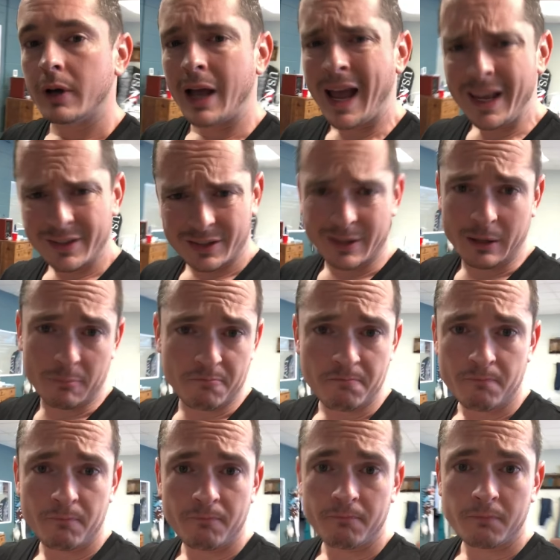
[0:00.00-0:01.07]
ask them,
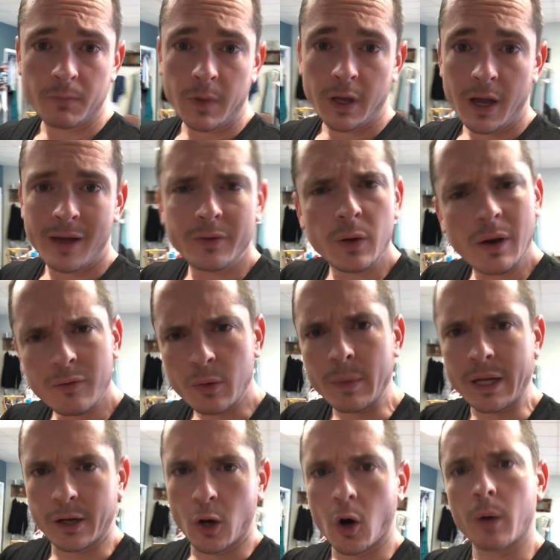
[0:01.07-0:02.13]
have you ever
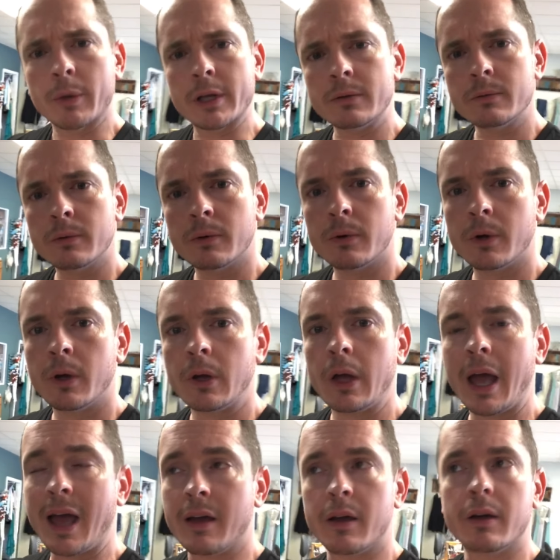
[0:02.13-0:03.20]
made a garment?
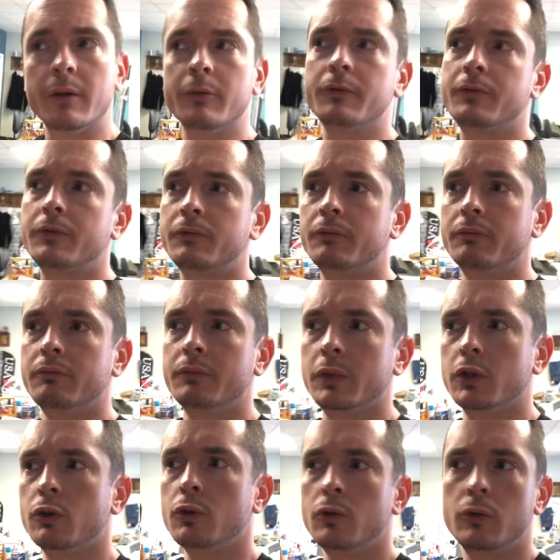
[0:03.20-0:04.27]
Have
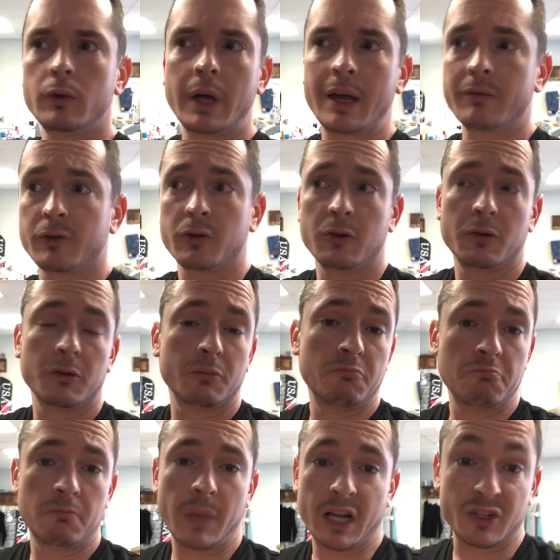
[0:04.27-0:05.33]
you ever
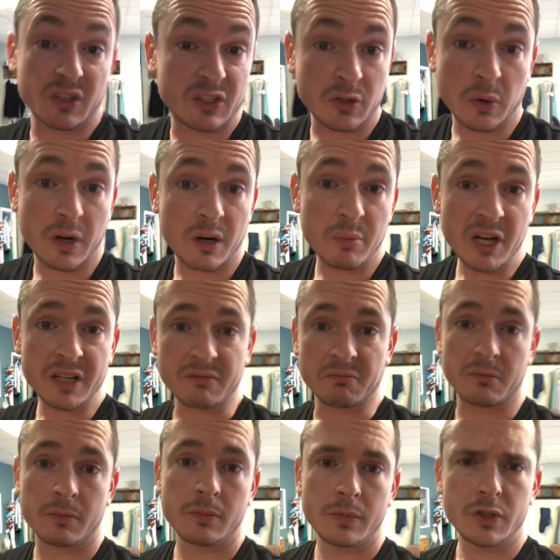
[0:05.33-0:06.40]
actually sewn on a button?
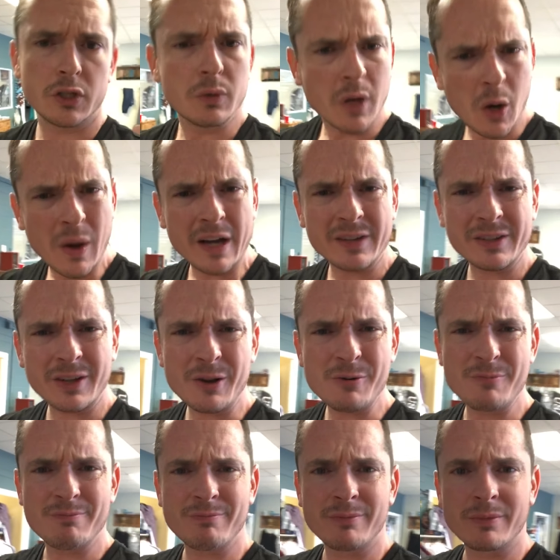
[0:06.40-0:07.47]
Do you know how to sew?
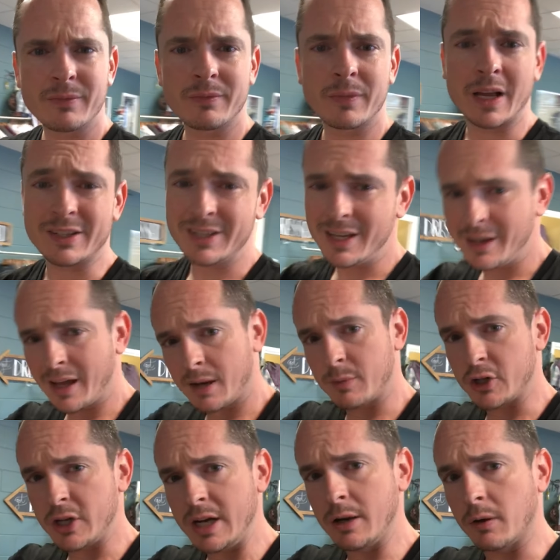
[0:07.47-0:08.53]
I see you got a
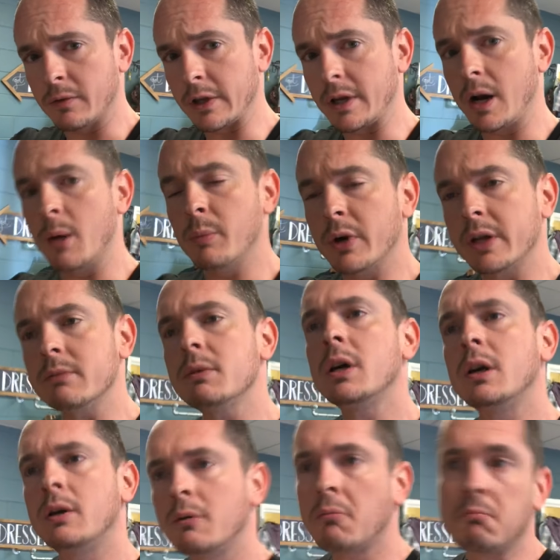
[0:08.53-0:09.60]
machine over there, but
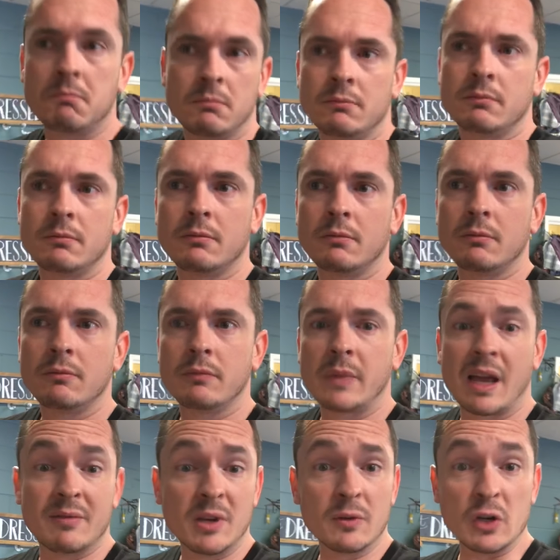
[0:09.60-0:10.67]

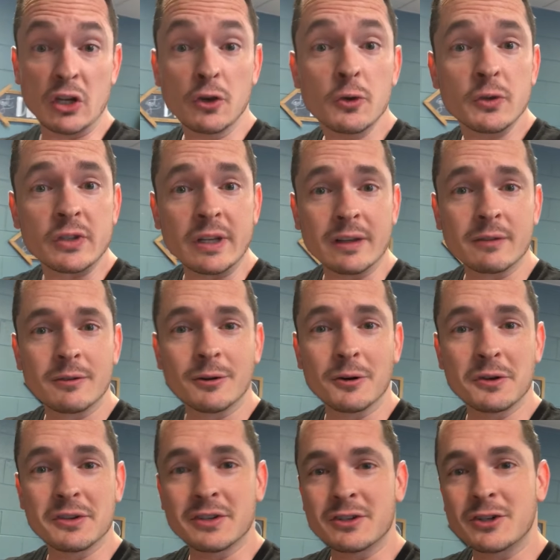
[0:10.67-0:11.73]
have you ever used it, or
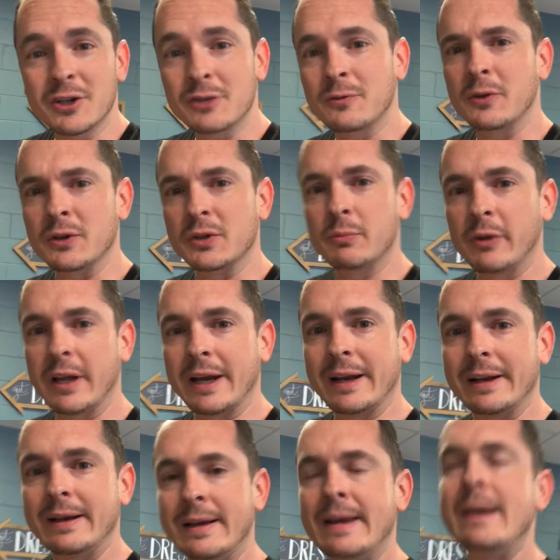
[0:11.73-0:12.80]
is it just for
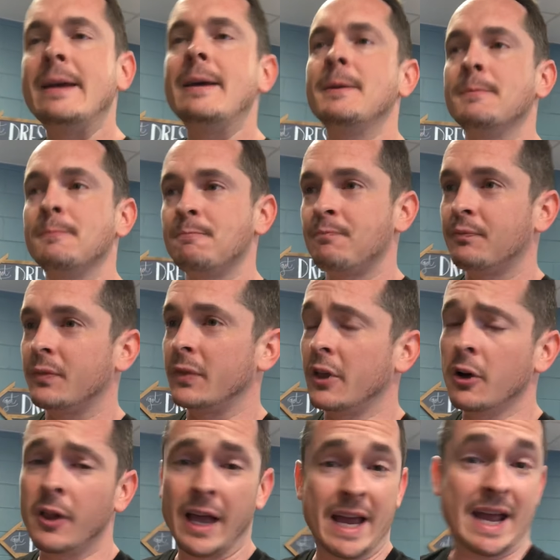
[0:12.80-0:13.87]
display?
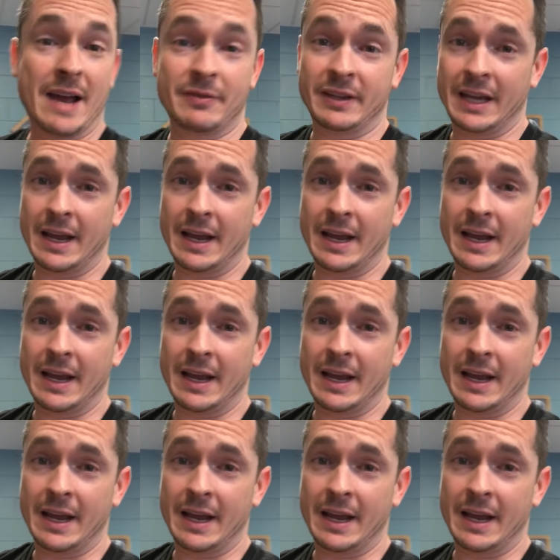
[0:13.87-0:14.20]
They'll have to